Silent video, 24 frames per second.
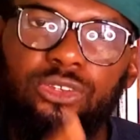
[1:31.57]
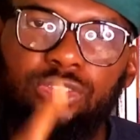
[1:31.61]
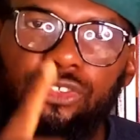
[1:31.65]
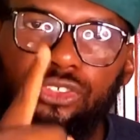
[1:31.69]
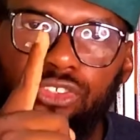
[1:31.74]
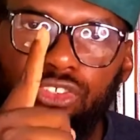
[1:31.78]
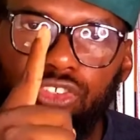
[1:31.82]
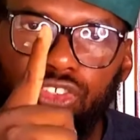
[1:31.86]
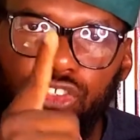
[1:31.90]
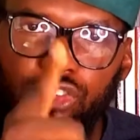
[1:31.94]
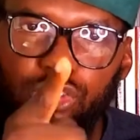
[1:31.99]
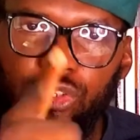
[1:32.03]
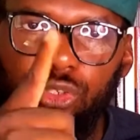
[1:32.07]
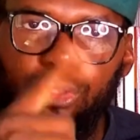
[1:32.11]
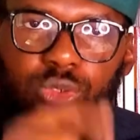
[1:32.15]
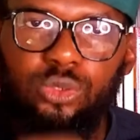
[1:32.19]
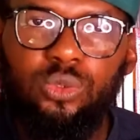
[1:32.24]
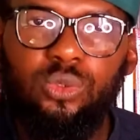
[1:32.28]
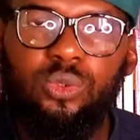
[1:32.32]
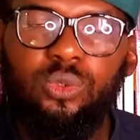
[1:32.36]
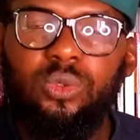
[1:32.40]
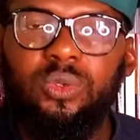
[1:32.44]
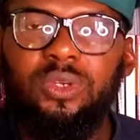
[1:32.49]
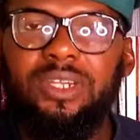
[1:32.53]

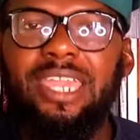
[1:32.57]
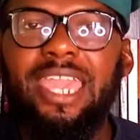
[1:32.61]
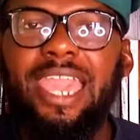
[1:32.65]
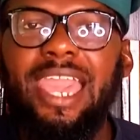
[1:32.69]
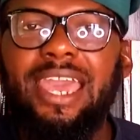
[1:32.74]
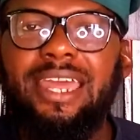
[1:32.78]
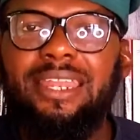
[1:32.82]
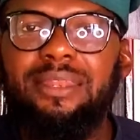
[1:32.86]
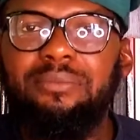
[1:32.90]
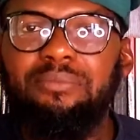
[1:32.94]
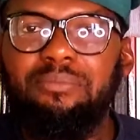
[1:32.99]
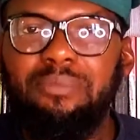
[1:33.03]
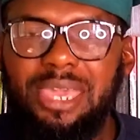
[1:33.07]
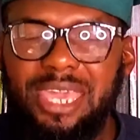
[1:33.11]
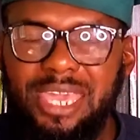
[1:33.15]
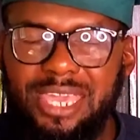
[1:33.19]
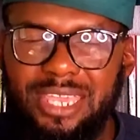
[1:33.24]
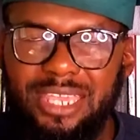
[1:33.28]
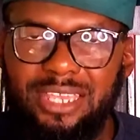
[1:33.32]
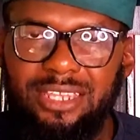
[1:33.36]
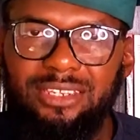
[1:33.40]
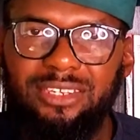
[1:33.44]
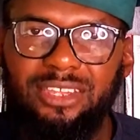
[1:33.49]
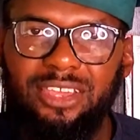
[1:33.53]
You can
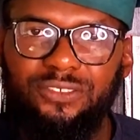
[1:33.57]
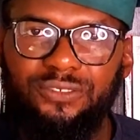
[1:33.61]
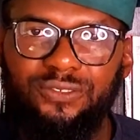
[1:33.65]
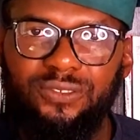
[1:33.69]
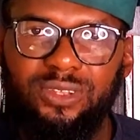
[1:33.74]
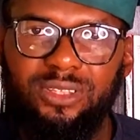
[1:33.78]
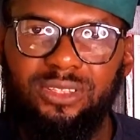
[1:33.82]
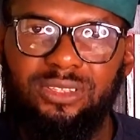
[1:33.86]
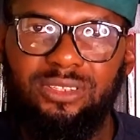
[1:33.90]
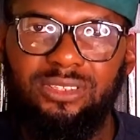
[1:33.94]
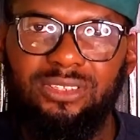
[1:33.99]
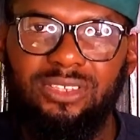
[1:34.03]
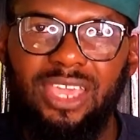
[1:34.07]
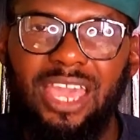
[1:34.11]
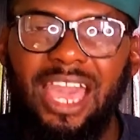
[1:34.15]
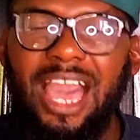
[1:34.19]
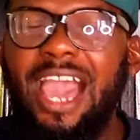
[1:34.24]
make a difference.